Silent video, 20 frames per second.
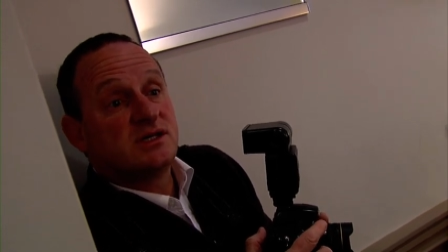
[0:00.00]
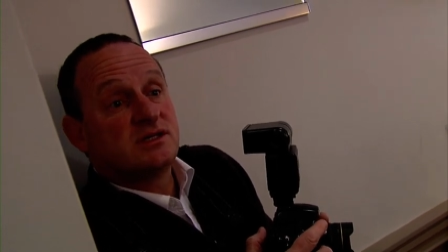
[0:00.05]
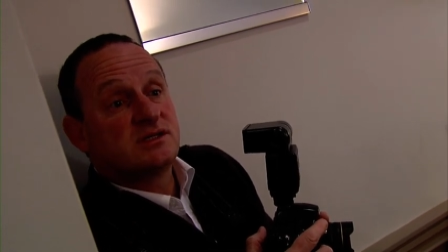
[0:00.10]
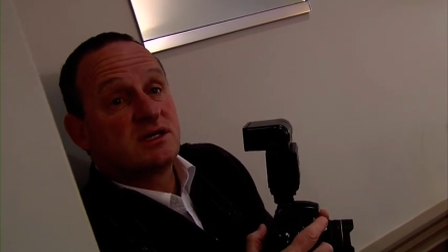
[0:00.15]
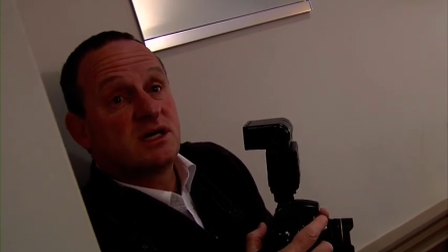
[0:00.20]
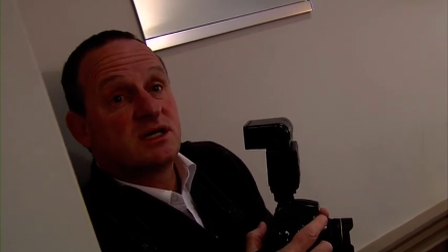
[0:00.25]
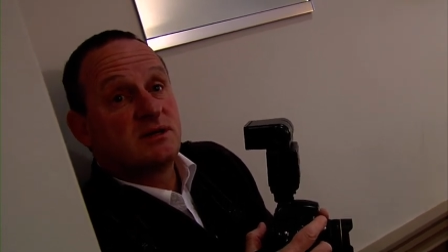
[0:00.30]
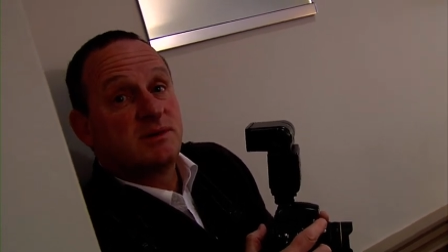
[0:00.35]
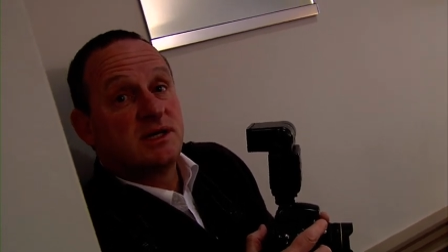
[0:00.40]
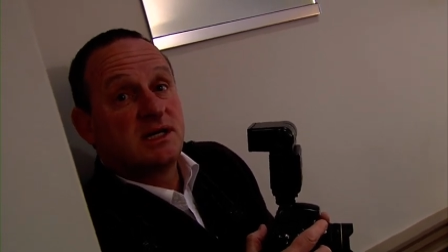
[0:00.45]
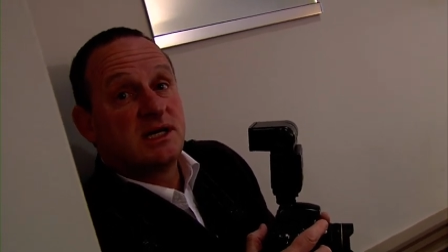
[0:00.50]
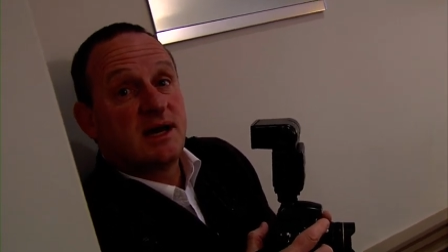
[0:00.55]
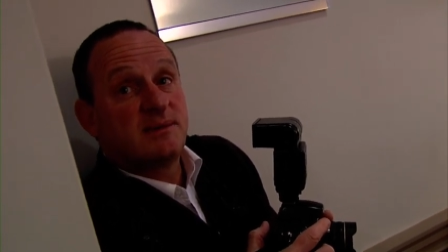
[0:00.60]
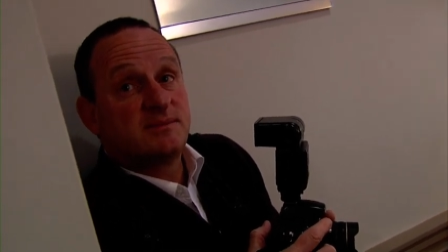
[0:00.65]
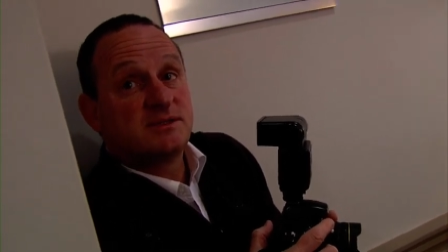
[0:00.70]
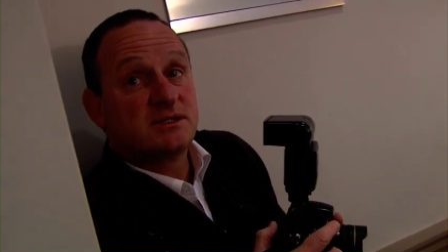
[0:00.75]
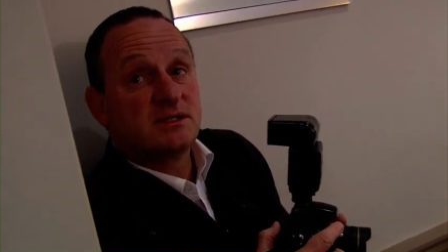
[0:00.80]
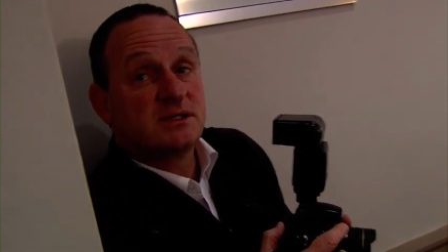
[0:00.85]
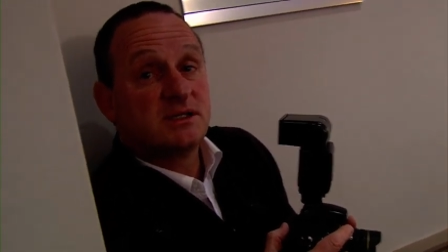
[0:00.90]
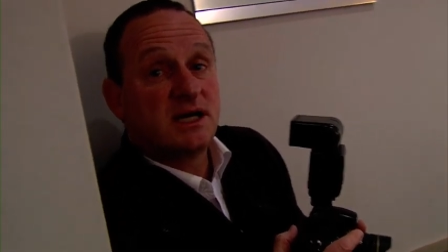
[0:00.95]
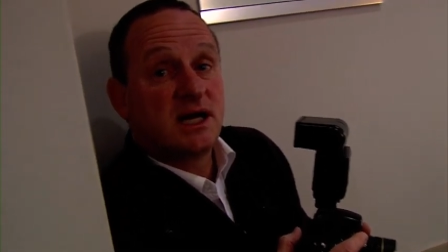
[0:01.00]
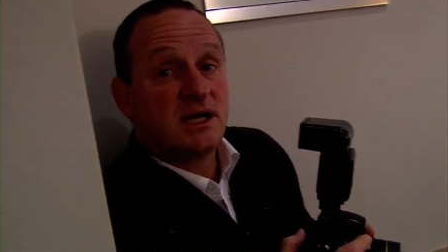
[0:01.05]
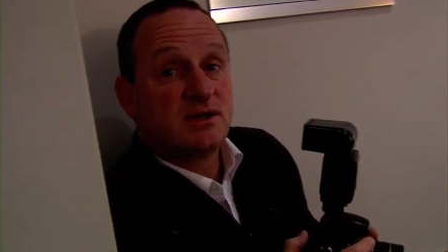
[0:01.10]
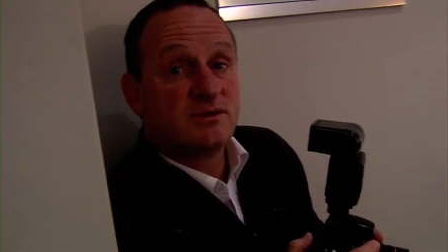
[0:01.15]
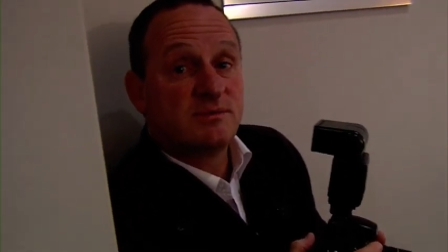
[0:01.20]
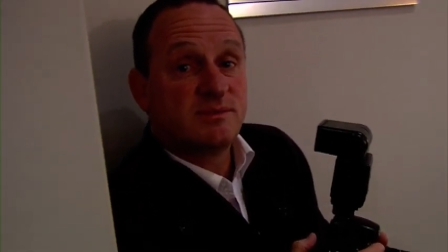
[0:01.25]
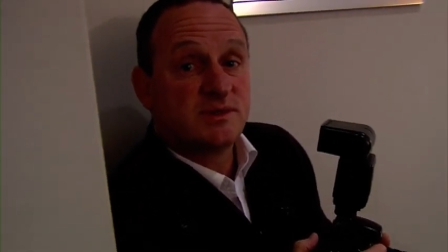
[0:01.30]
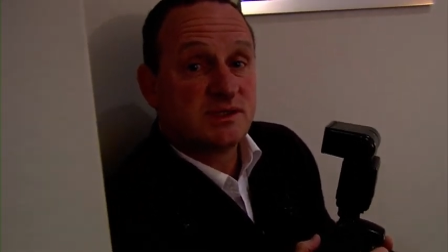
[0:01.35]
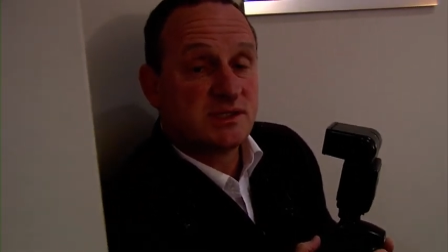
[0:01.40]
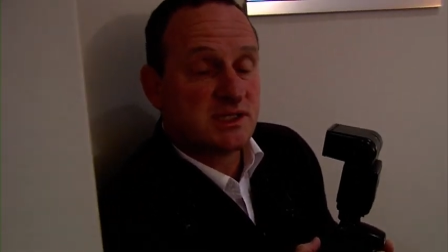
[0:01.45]
going to be absolutely
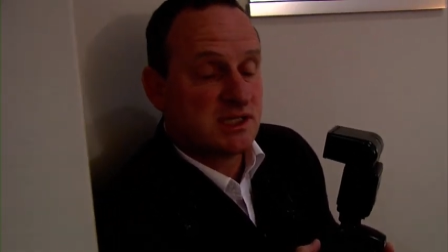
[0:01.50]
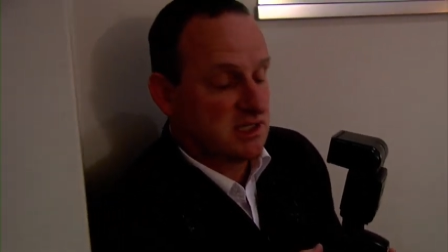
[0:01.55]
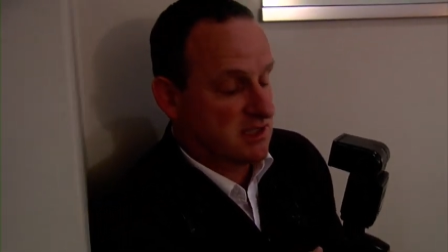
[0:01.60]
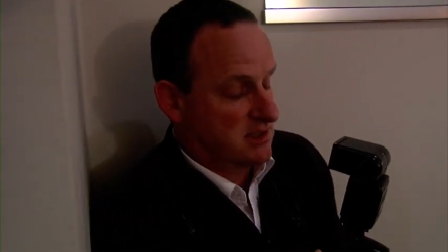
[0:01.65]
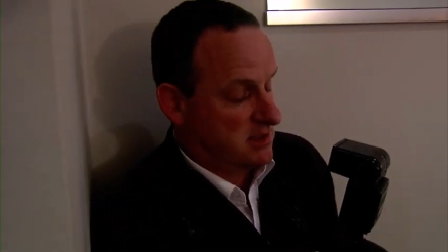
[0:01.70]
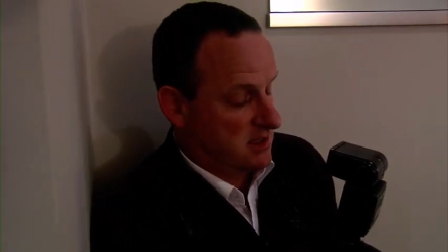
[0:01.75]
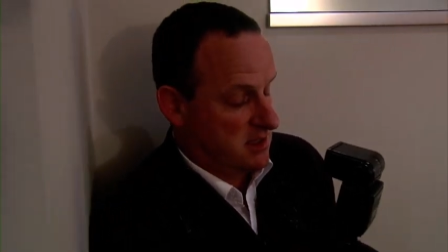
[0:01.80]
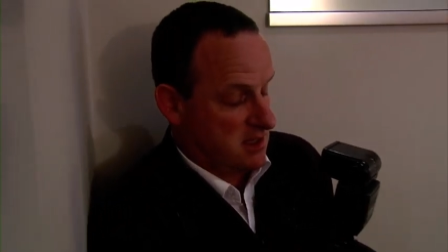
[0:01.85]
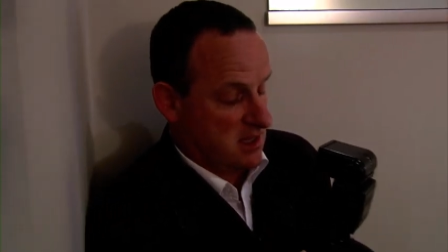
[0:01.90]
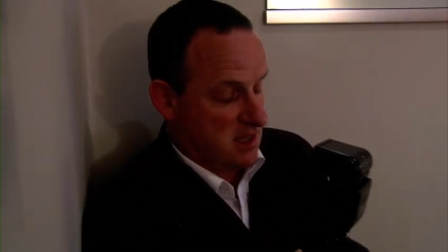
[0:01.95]
100%.